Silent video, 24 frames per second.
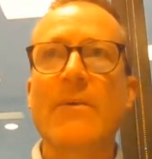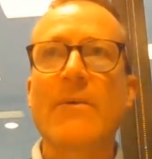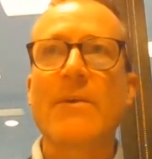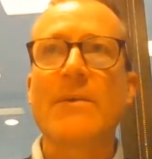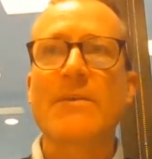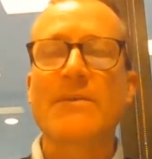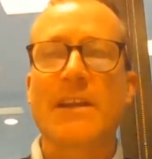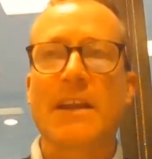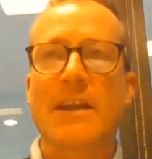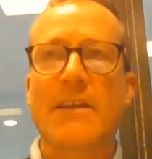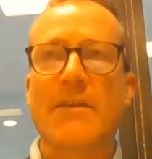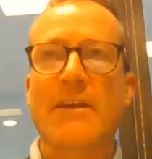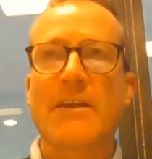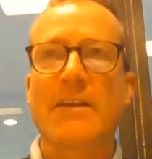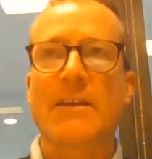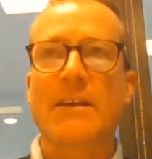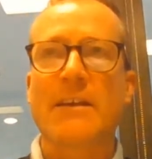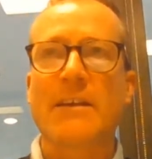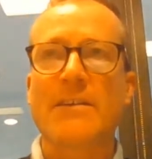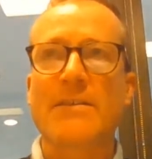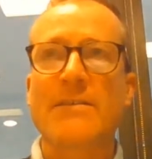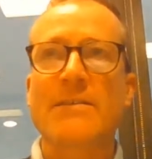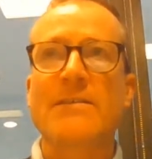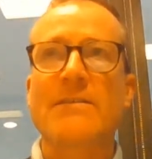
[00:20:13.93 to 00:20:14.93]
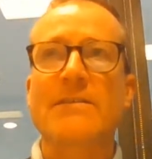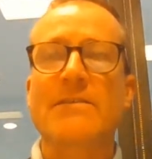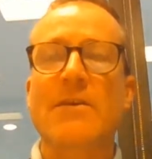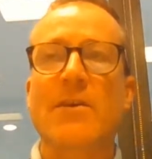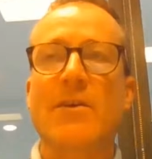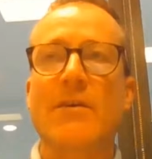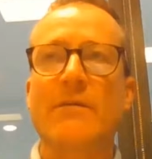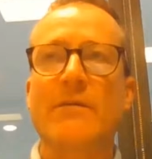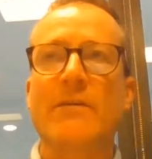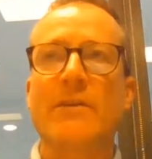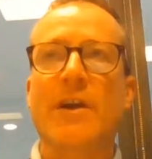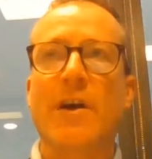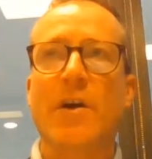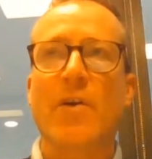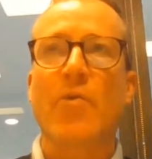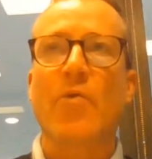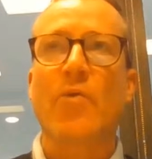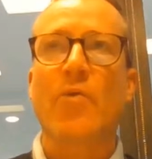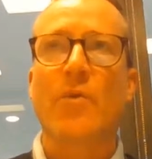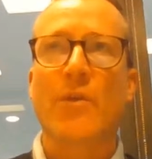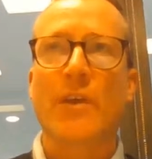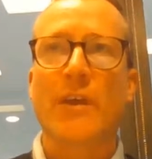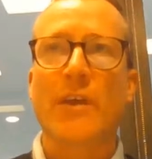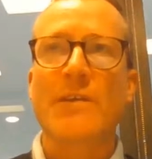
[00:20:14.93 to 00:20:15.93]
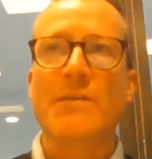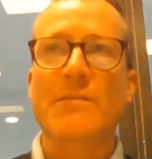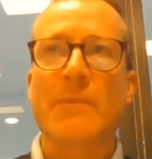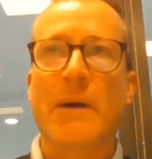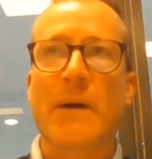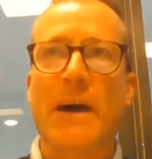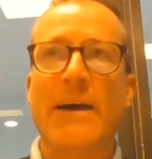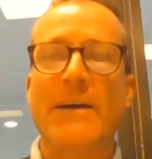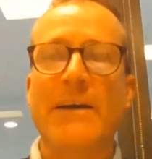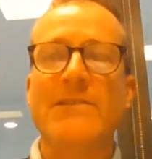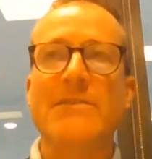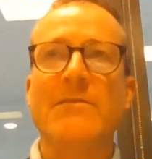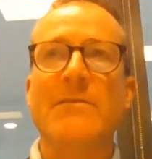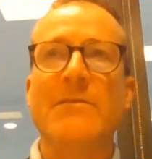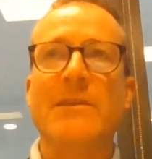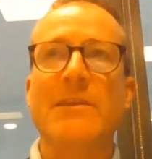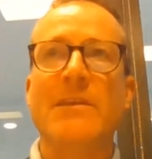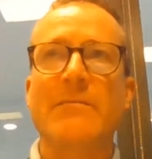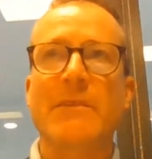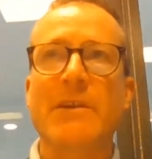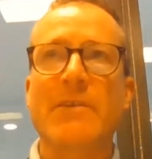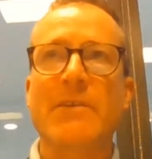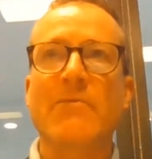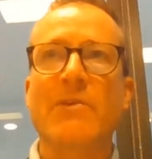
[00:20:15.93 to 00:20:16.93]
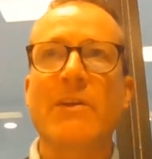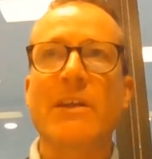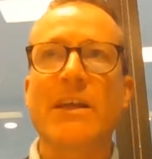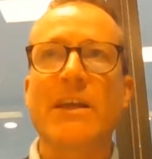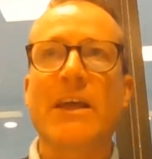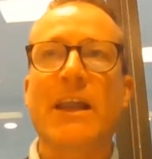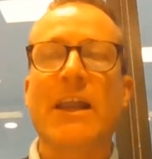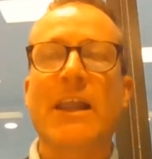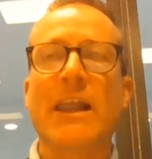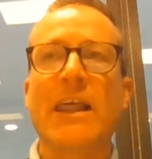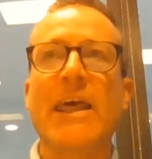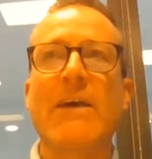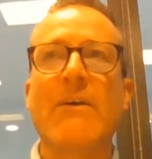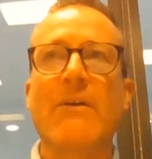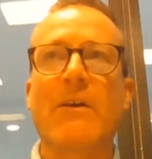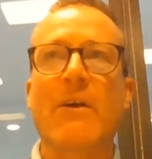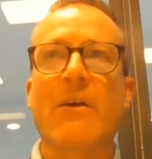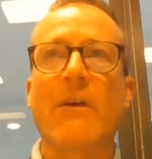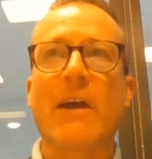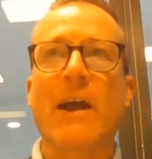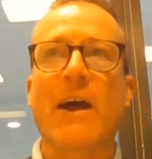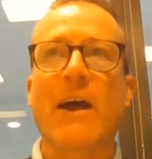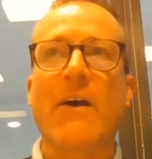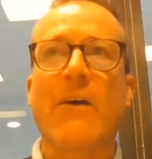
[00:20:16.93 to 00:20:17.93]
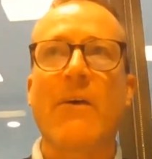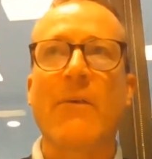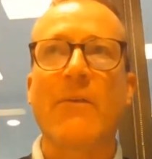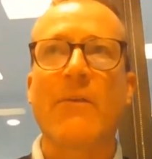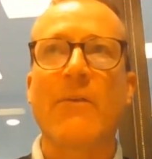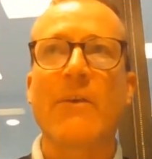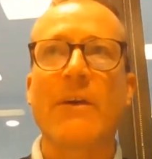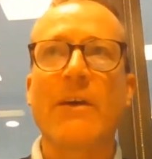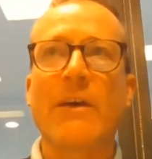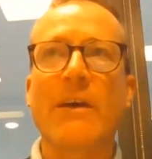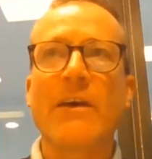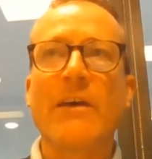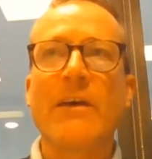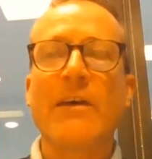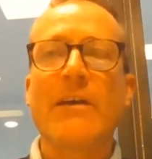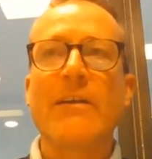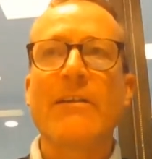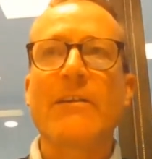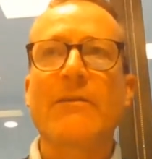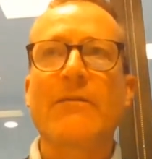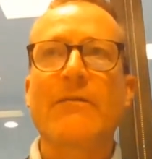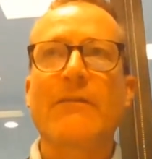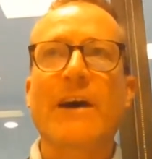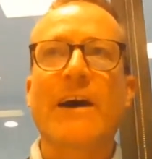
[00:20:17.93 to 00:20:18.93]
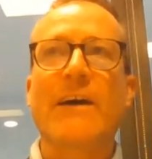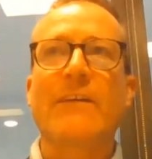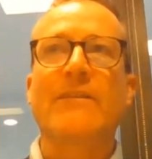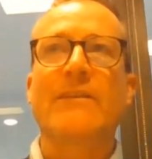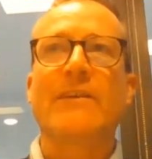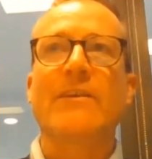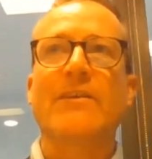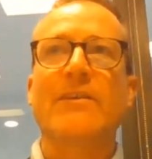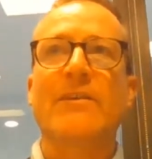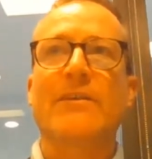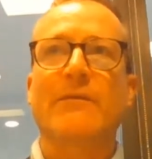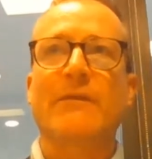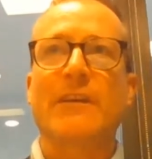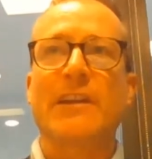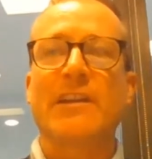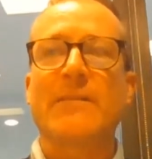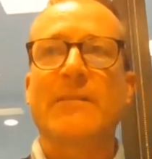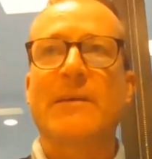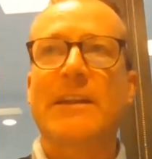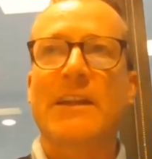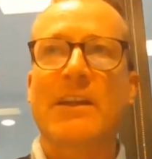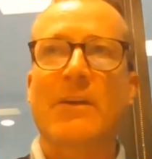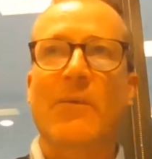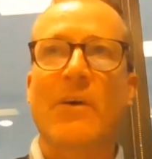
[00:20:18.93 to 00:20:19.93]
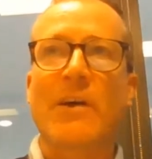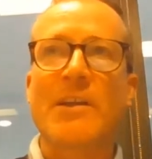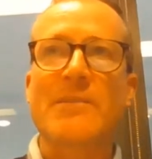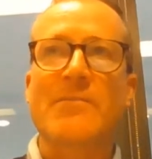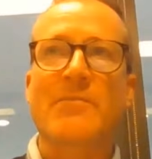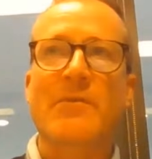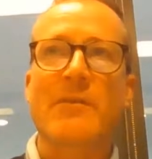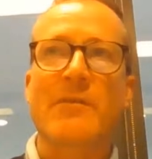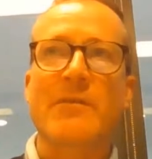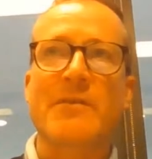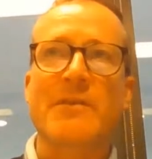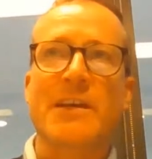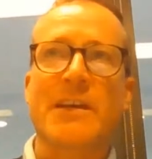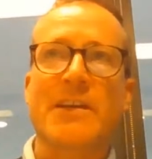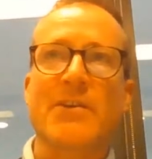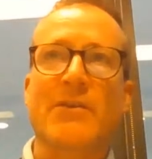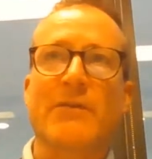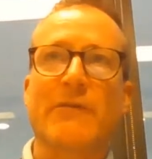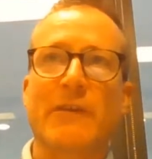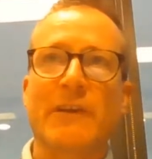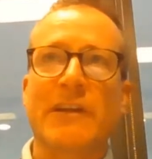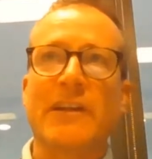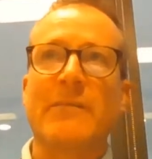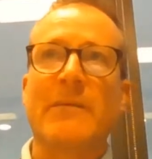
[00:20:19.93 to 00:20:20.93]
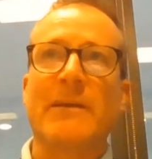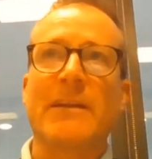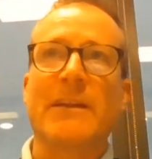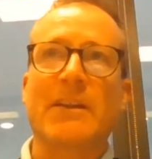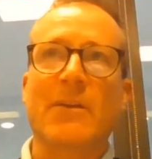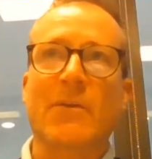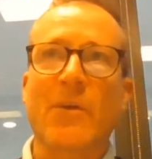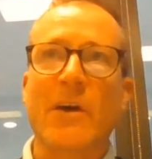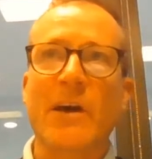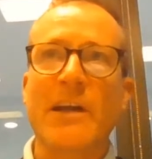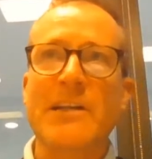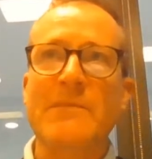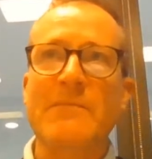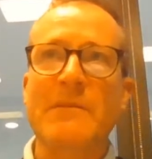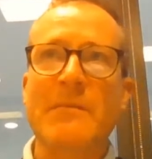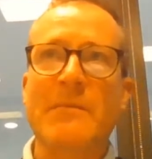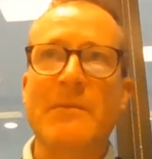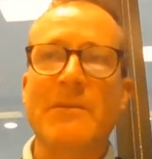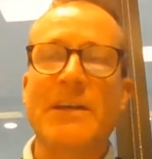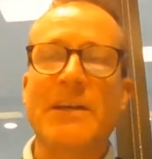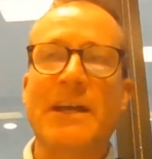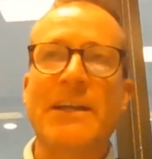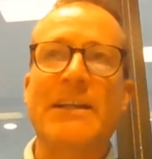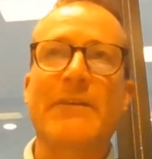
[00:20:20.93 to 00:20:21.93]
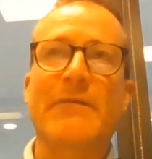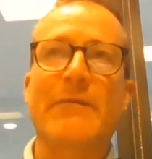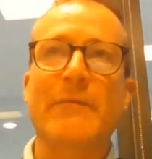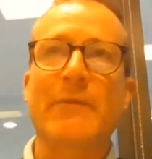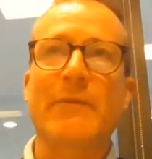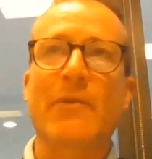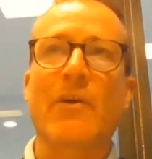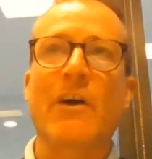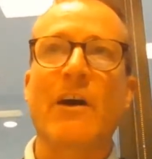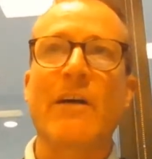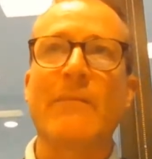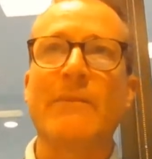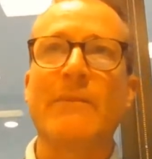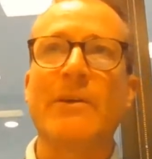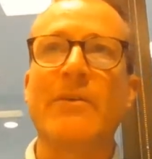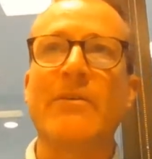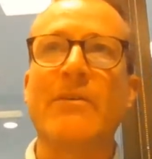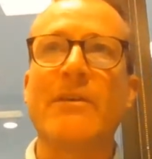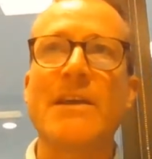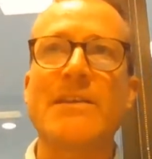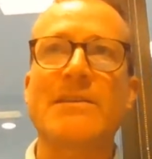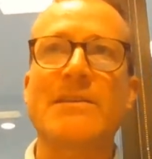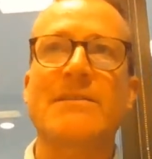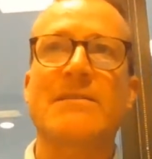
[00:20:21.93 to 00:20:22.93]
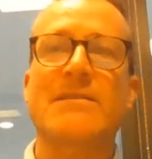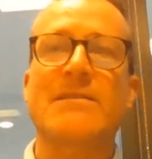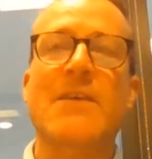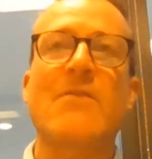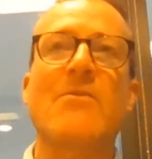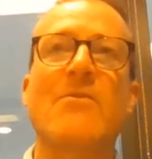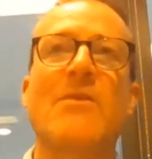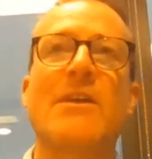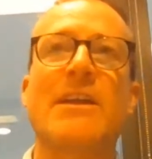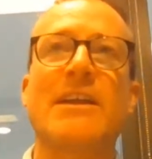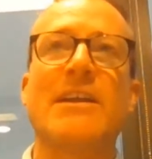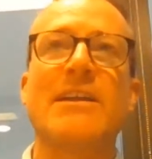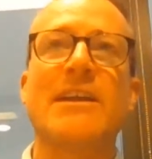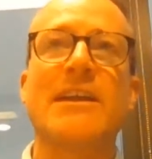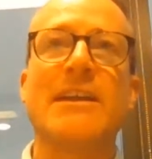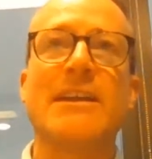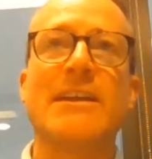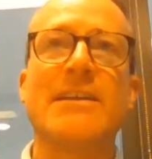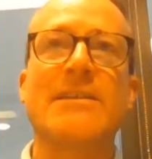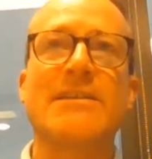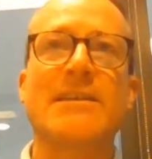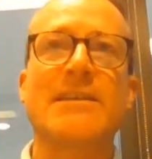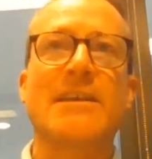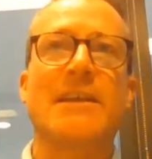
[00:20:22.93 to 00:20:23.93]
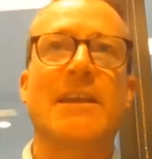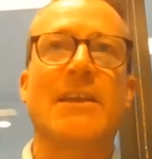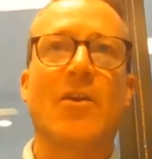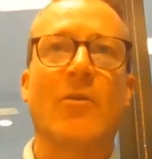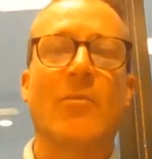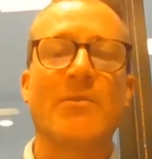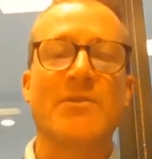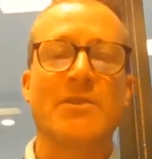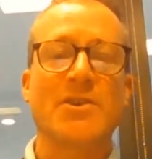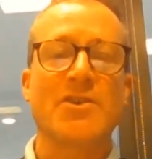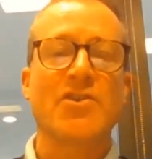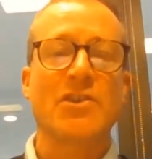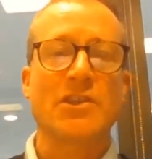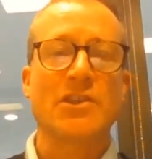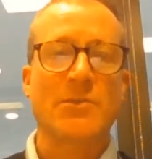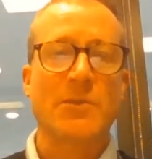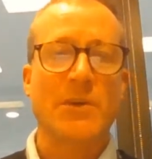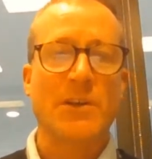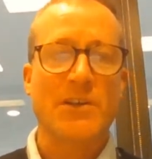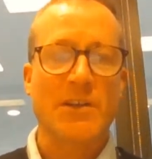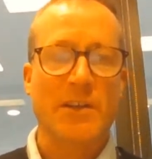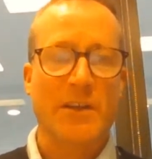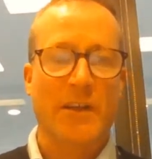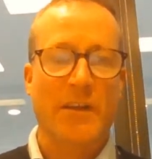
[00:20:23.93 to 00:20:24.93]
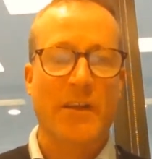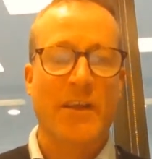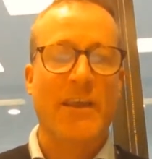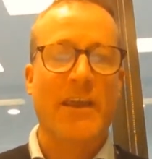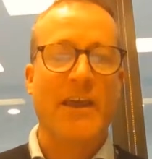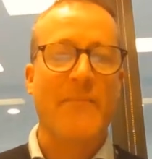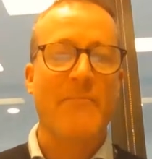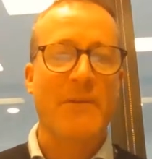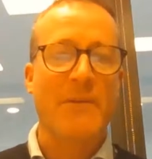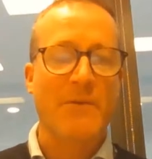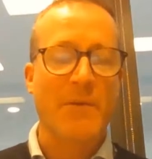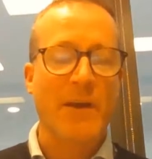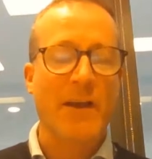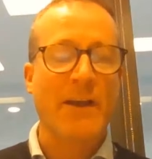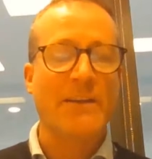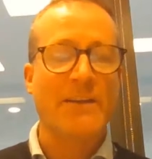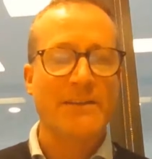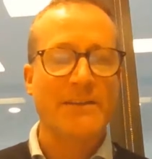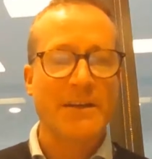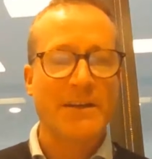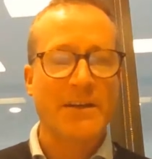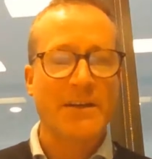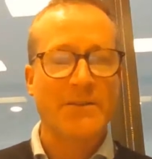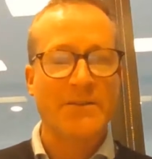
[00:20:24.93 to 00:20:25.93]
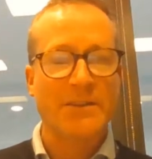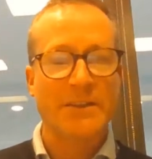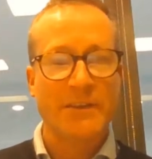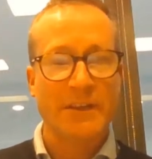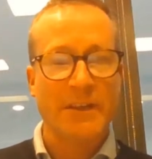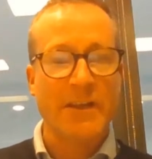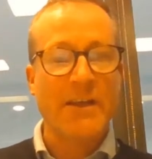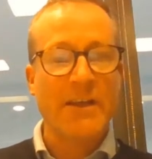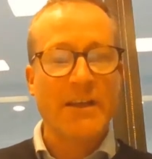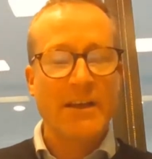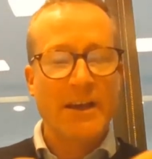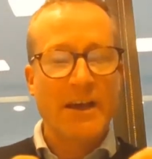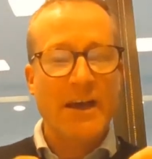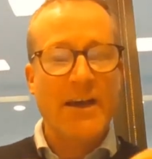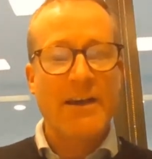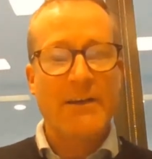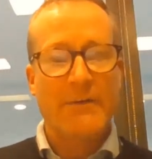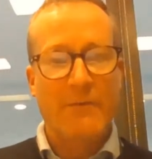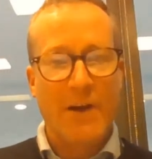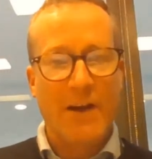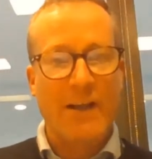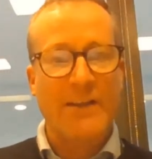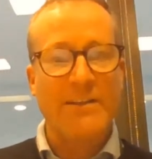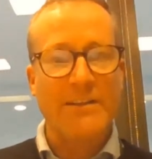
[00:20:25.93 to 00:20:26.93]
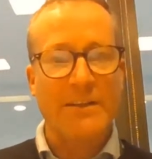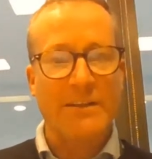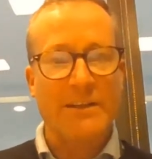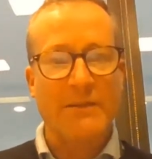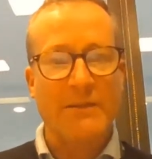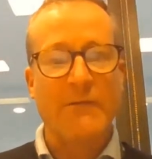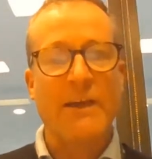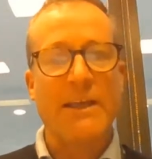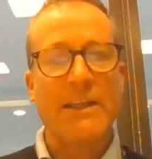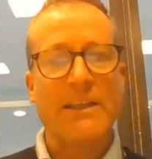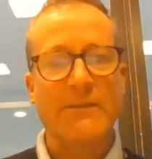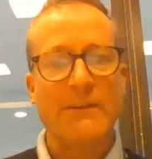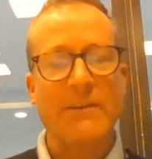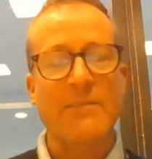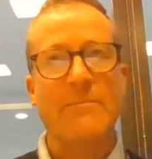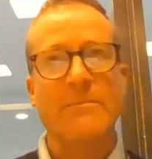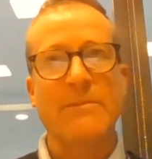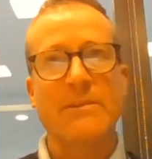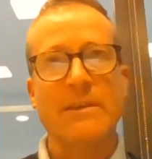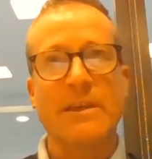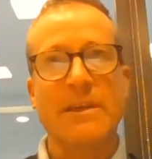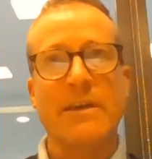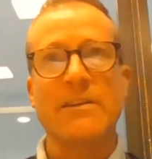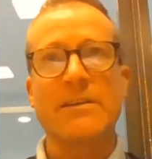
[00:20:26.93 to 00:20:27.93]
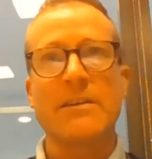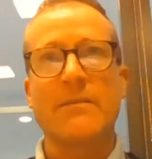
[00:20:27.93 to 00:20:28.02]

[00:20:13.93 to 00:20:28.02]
areas that I think does often hold things back. So I think being really clear around the fact that the fundamental right to privacy and your fundamental right to be protected from crime don't necessarily need to sit in opposition to each other. They can be reconciled, and if reconciled effectively,